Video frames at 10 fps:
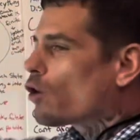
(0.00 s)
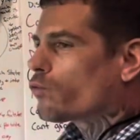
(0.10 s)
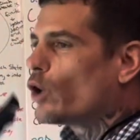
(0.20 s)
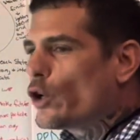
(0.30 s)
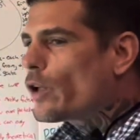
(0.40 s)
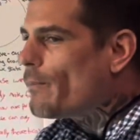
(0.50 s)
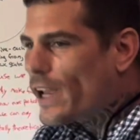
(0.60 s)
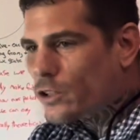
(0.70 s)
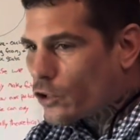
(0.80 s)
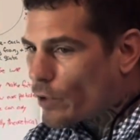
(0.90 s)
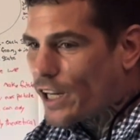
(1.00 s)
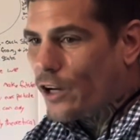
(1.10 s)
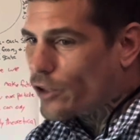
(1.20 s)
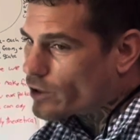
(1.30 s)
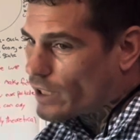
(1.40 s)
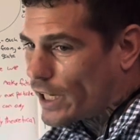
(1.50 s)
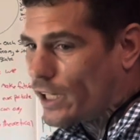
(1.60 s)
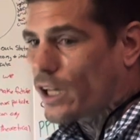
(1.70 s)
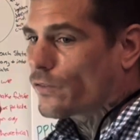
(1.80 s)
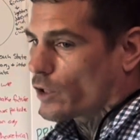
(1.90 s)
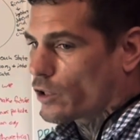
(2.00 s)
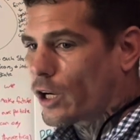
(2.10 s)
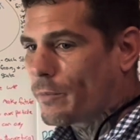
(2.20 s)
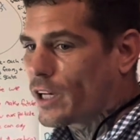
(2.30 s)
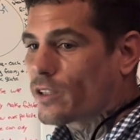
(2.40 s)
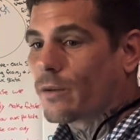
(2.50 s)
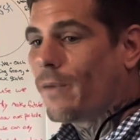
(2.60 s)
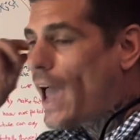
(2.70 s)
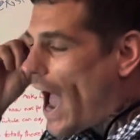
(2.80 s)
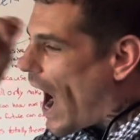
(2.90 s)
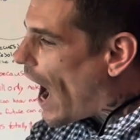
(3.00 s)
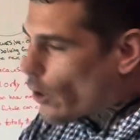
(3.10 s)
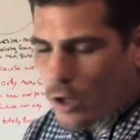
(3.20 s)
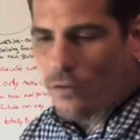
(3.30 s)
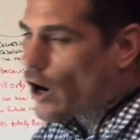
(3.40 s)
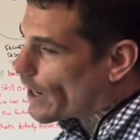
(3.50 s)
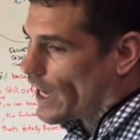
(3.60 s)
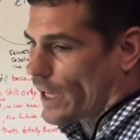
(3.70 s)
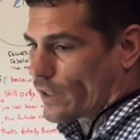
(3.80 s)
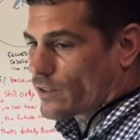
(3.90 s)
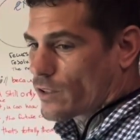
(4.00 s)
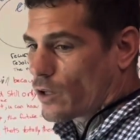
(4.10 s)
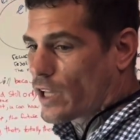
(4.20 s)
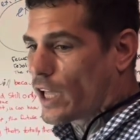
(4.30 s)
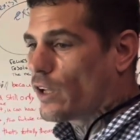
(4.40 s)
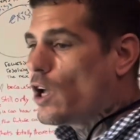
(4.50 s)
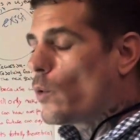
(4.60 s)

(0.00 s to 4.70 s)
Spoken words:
rudimentary understanding of determinism out of our heads, okay?